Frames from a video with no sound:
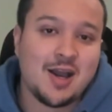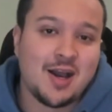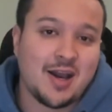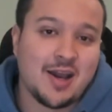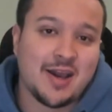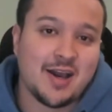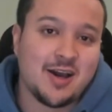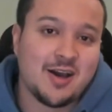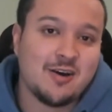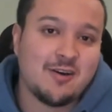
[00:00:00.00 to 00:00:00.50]

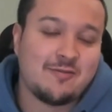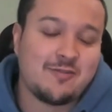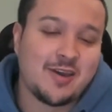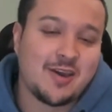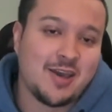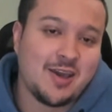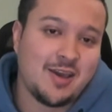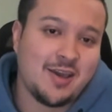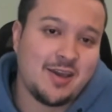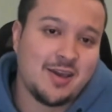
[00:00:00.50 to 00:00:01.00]
I have
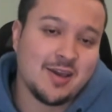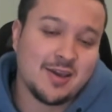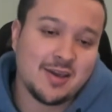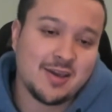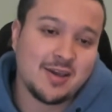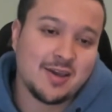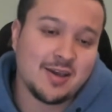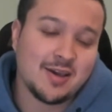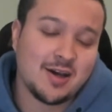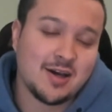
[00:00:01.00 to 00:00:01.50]

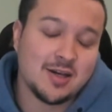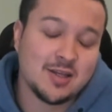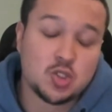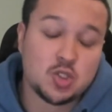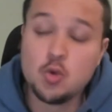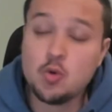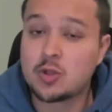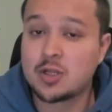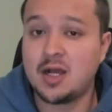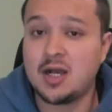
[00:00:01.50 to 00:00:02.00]

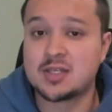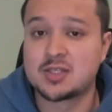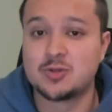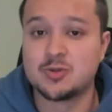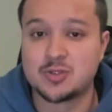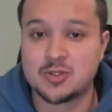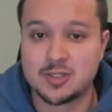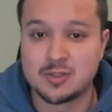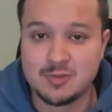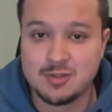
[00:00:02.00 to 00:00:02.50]
two classical
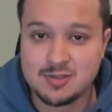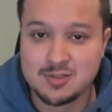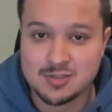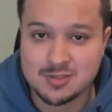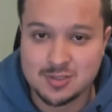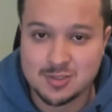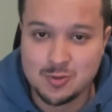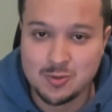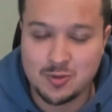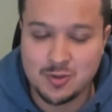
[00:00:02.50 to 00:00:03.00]
tournaments.